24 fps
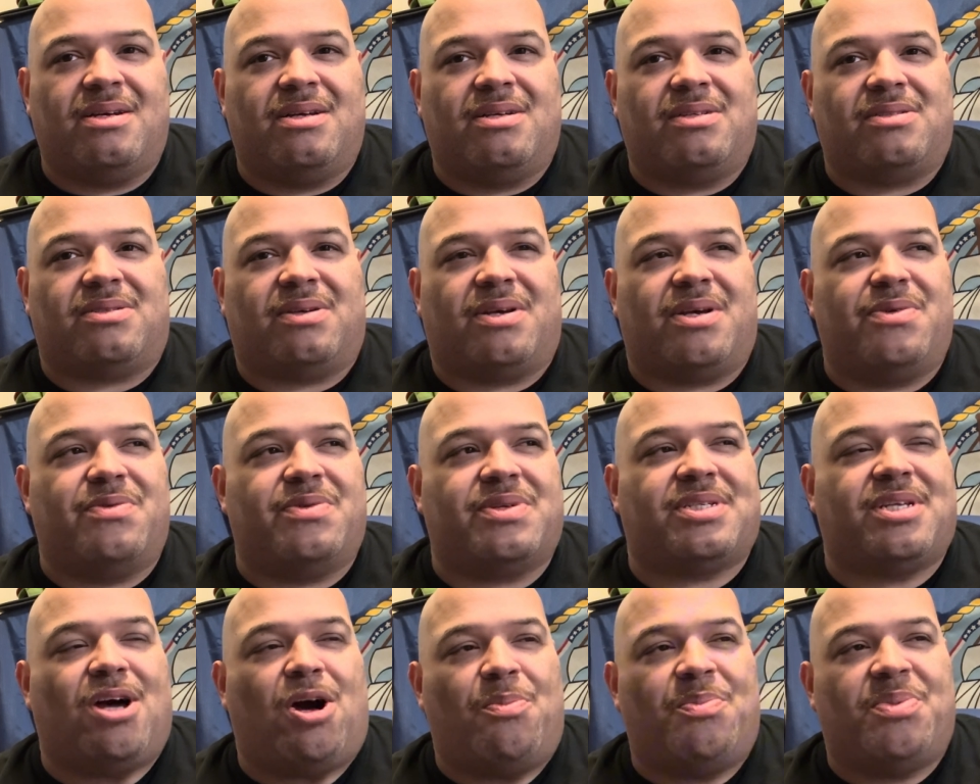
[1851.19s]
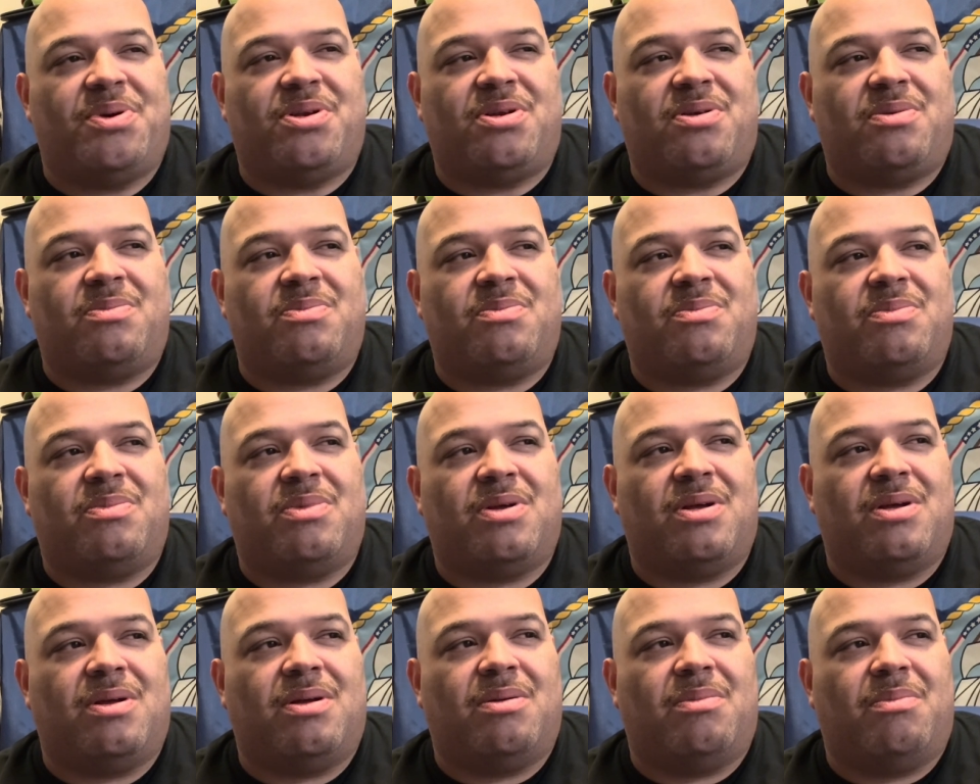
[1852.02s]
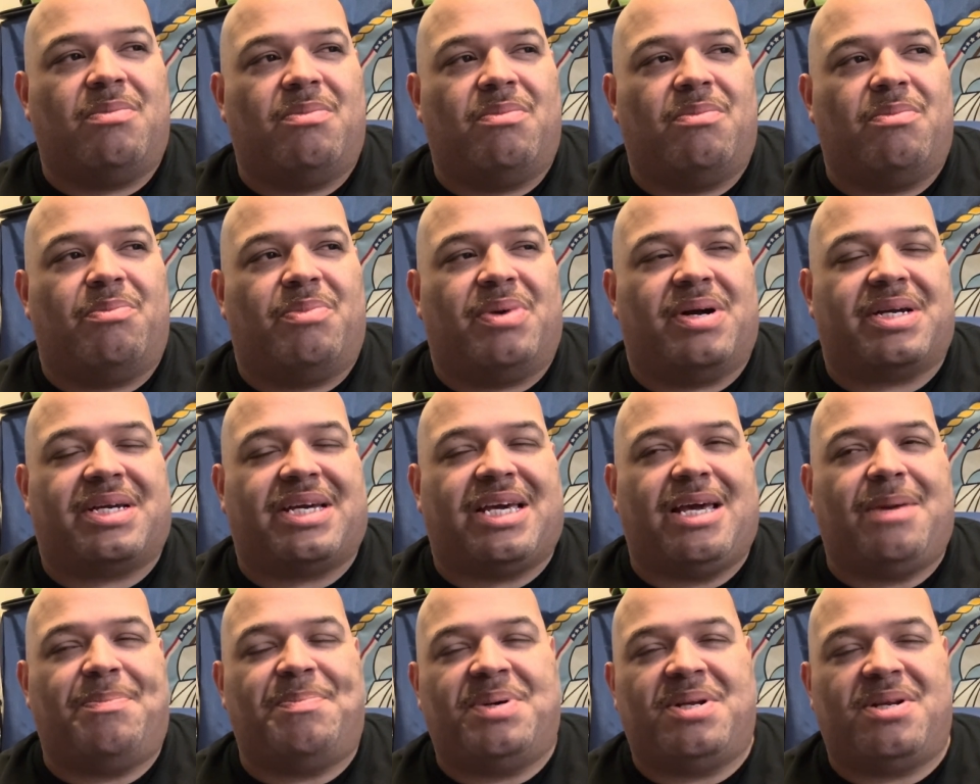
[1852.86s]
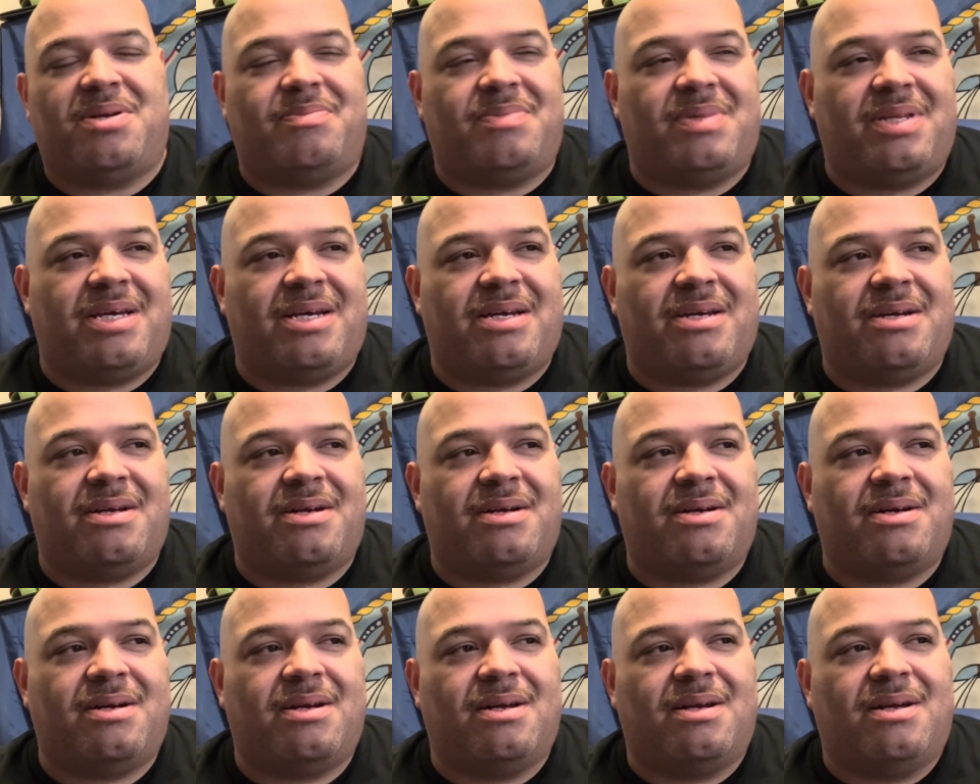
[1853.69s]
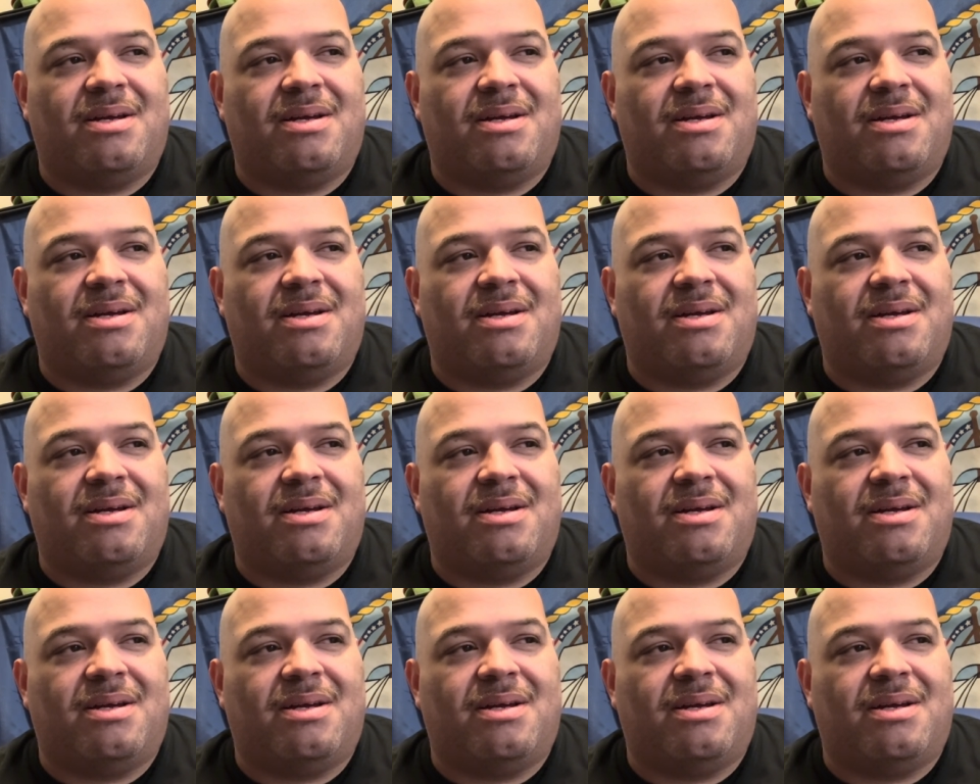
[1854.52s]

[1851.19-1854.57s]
So he was helping him, but keeping him there.